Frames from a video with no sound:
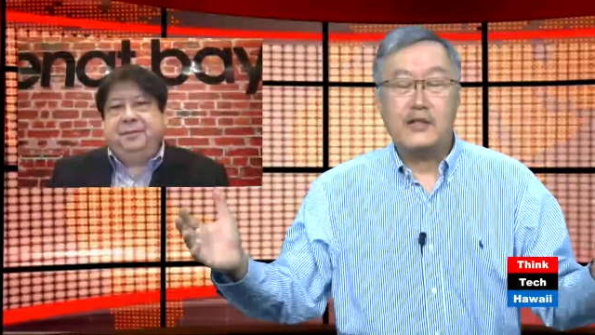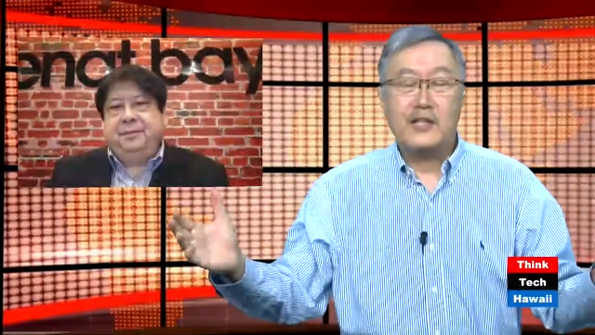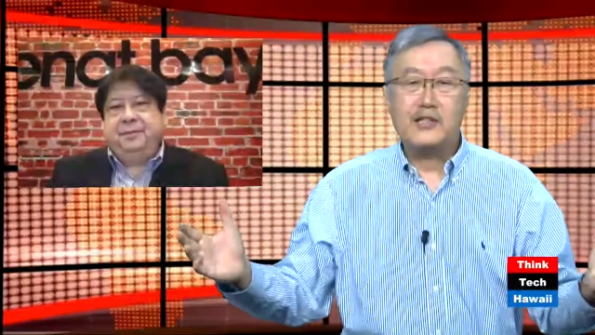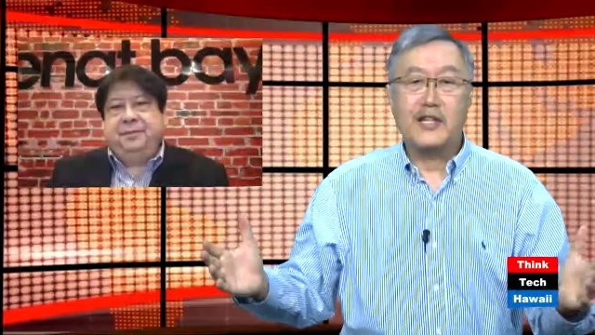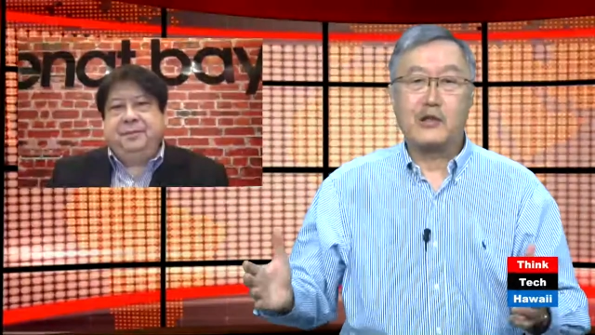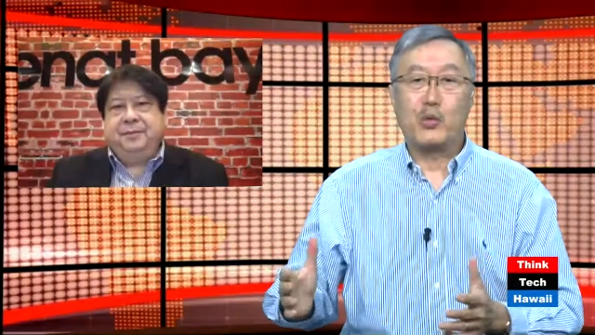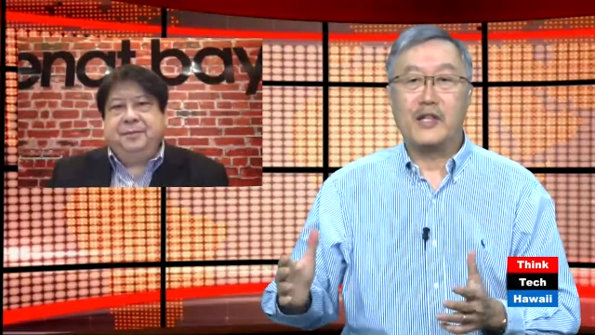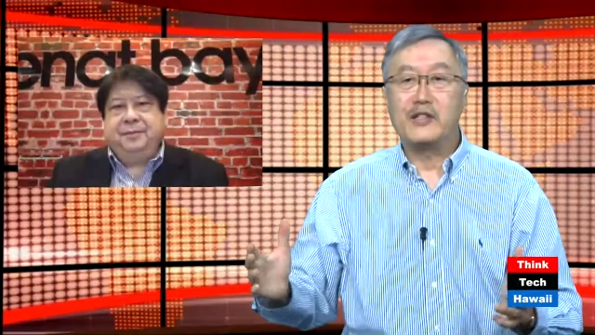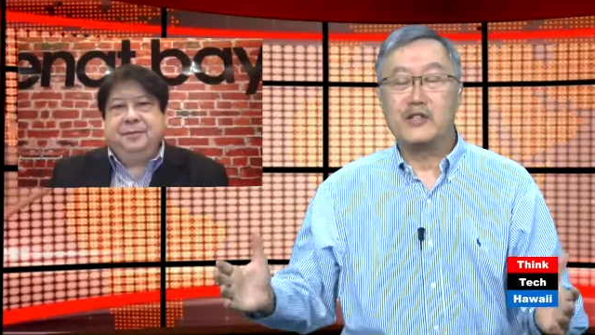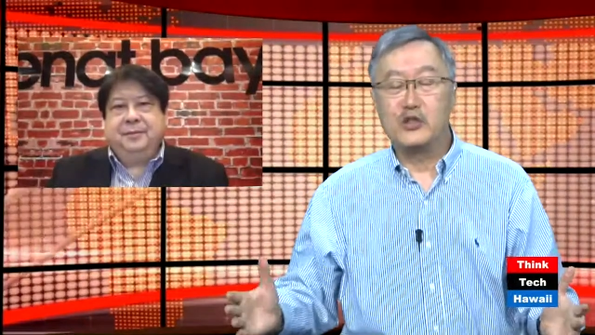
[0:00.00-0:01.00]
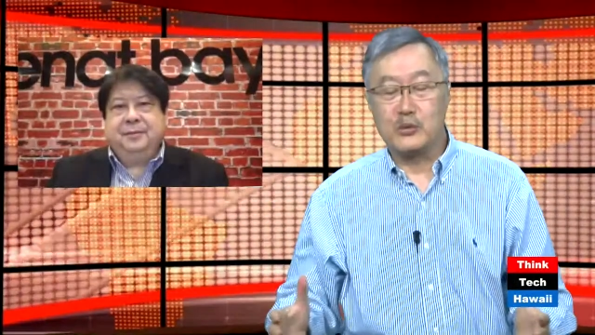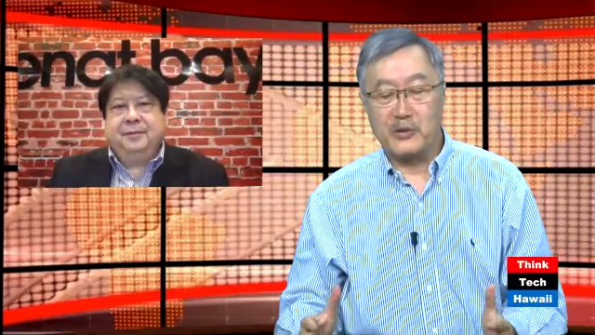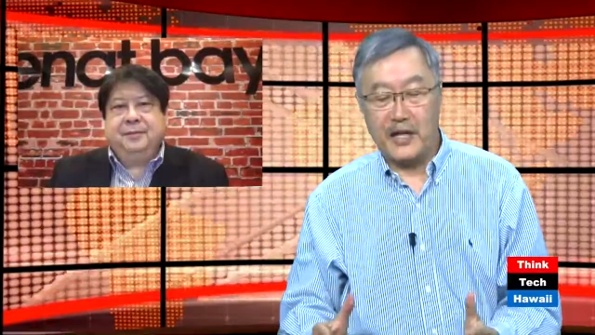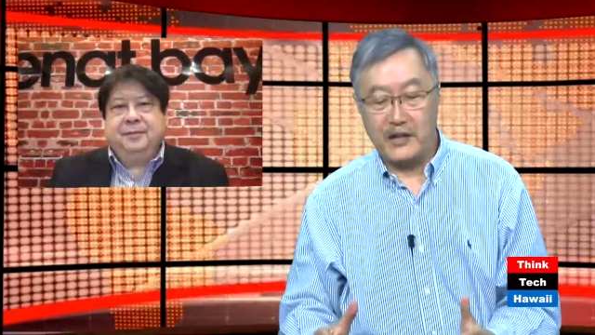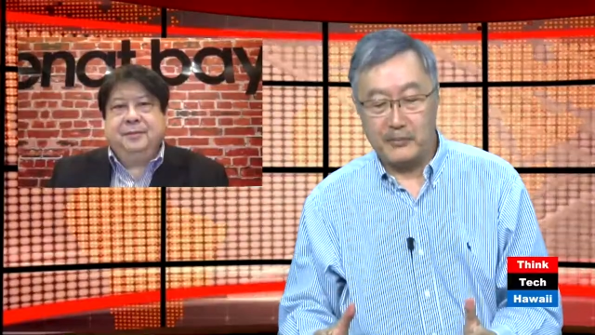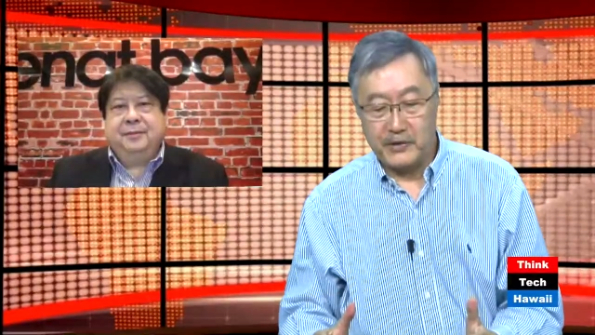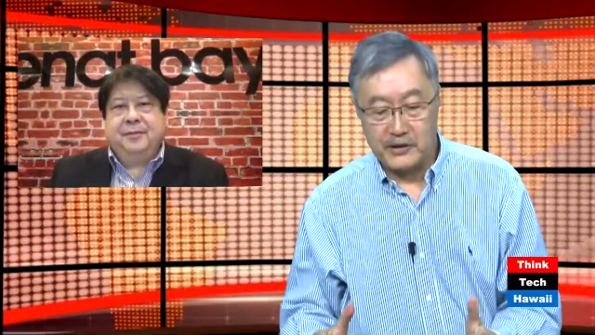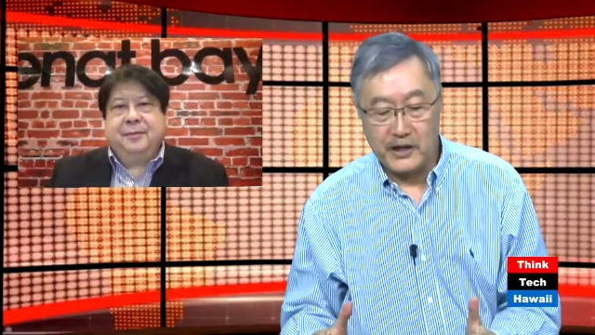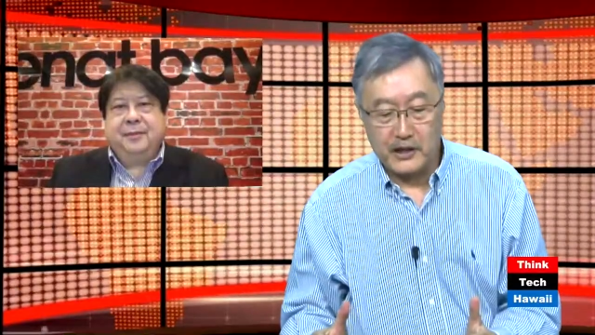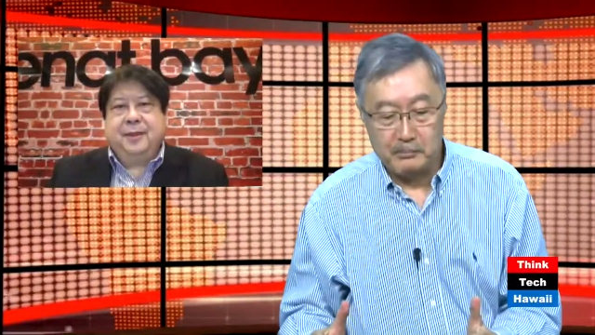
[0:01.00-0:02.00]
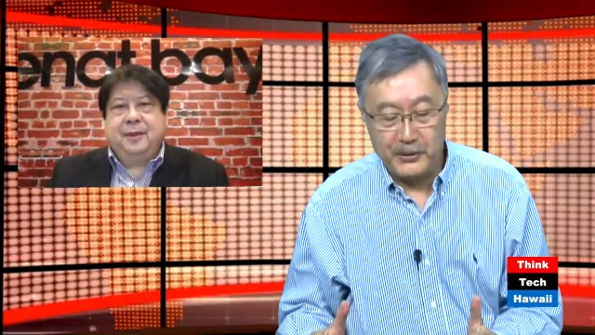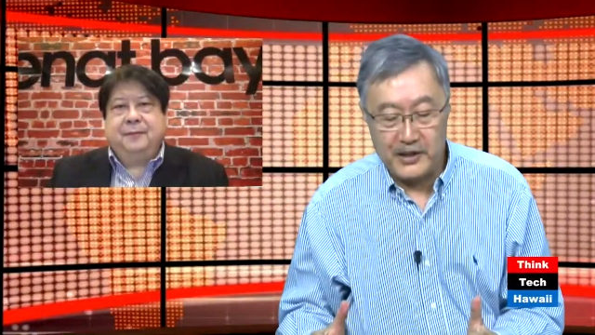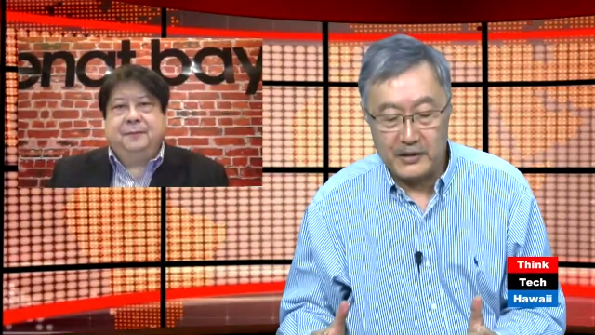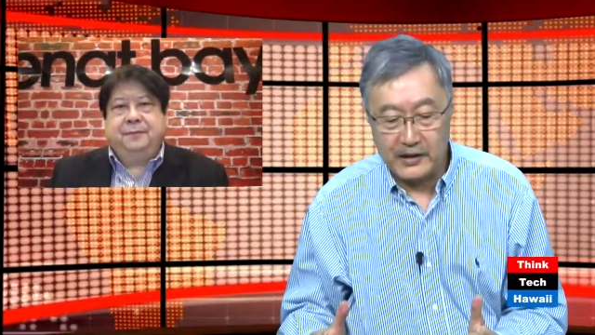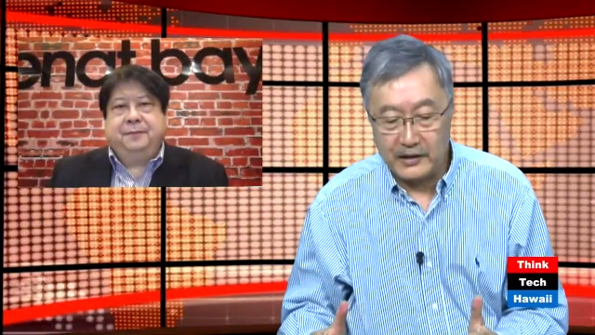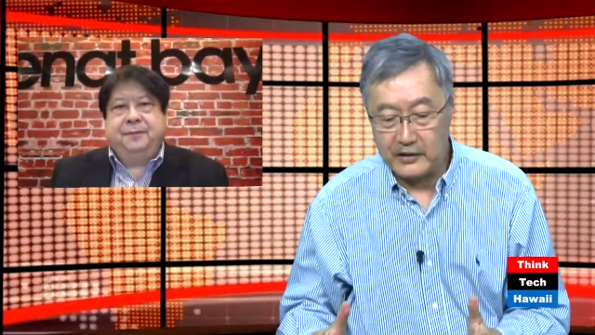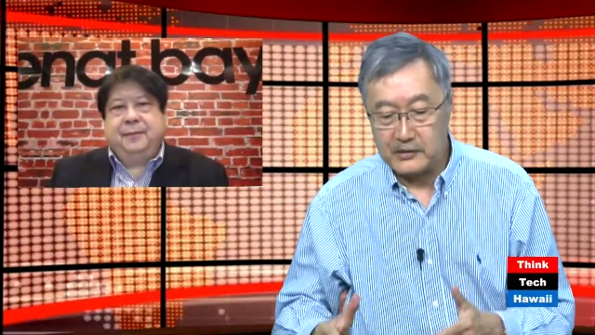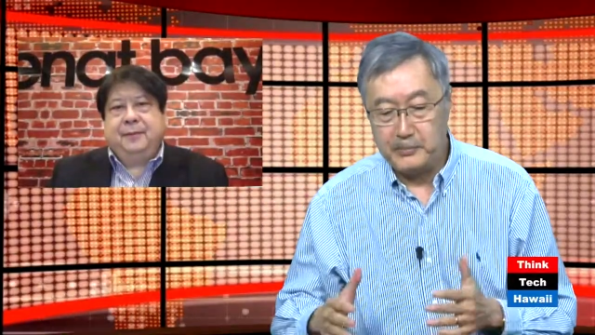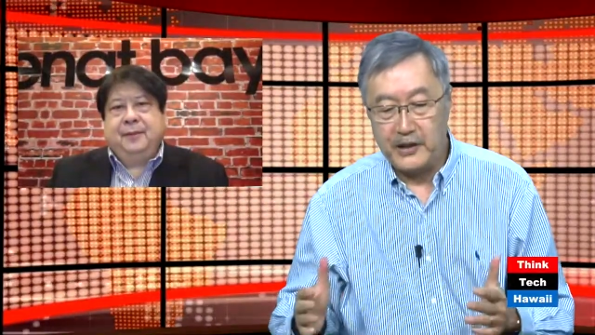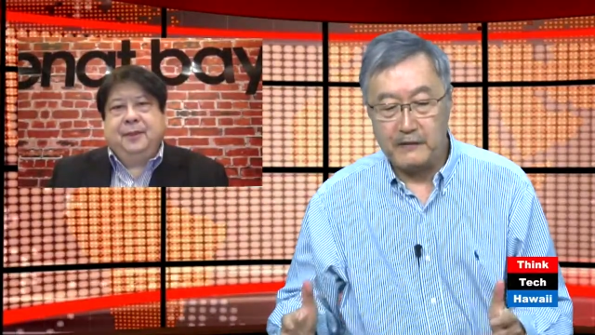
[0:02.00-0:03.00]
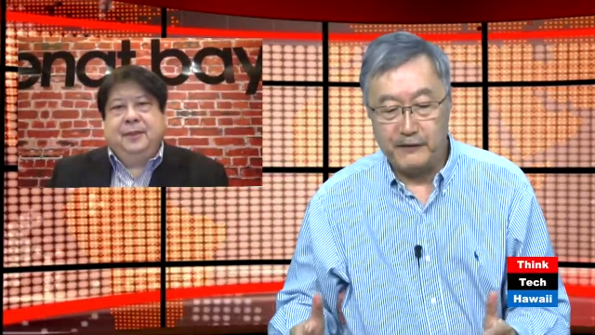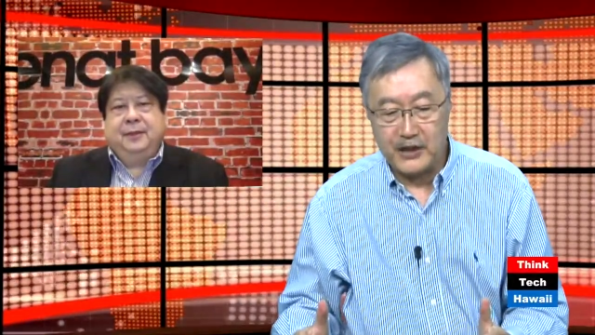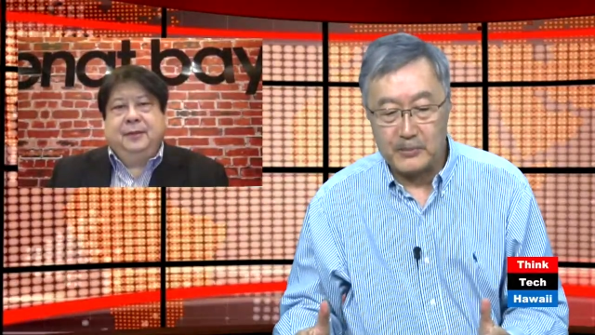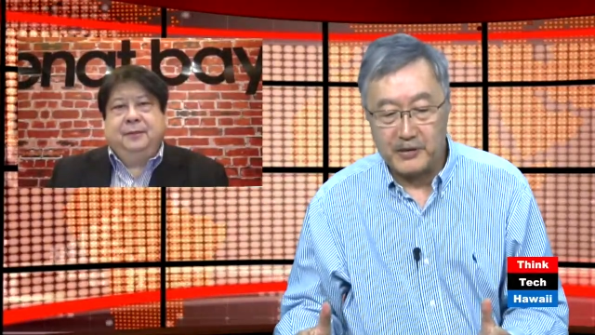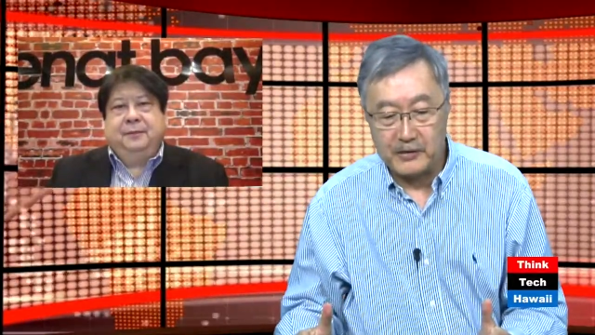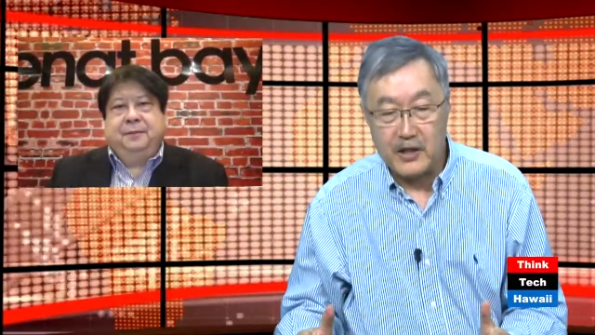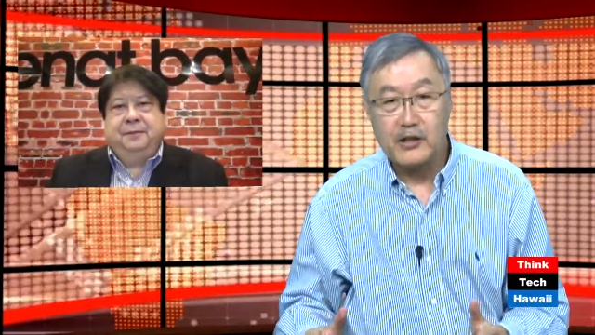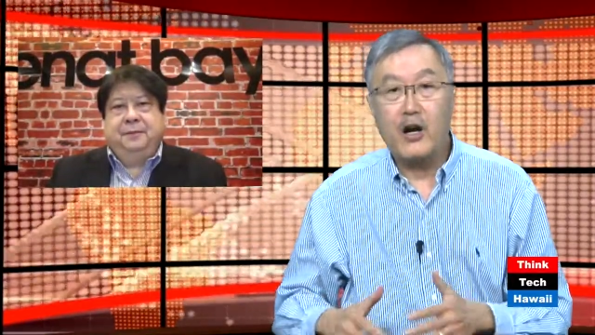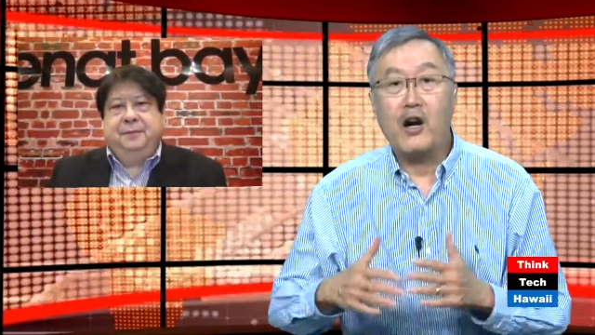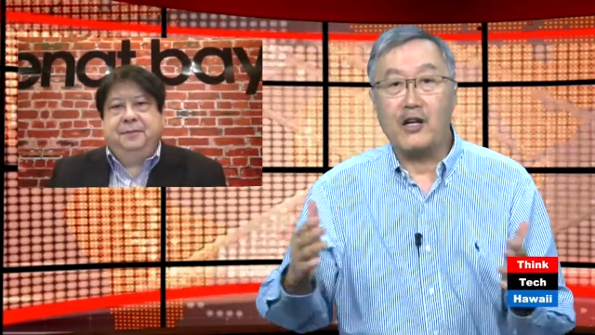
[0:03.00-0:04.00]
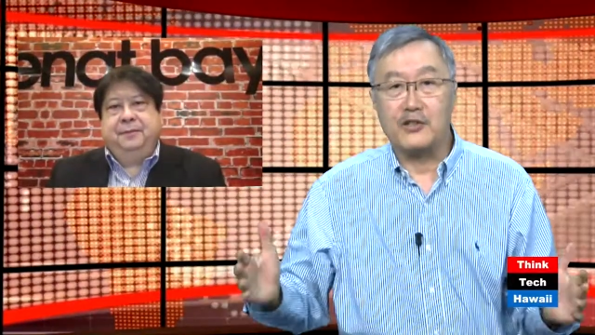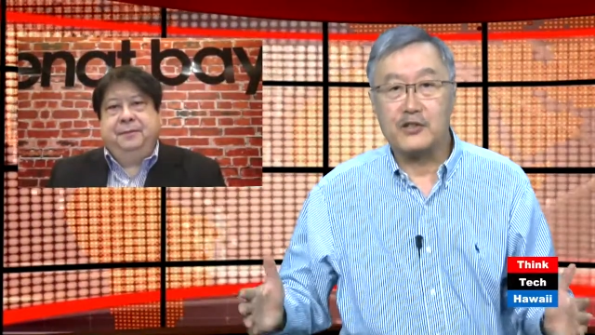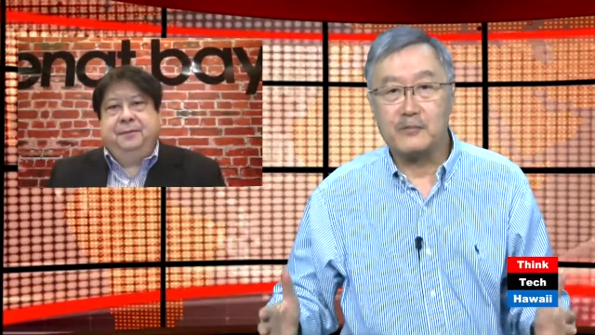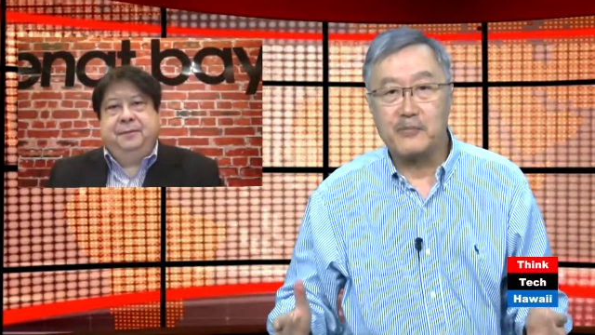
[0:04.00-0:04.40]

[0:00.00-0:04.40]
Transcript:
Speaker 1: let's take one consumer item that's kind of big and it's a big investment: cars.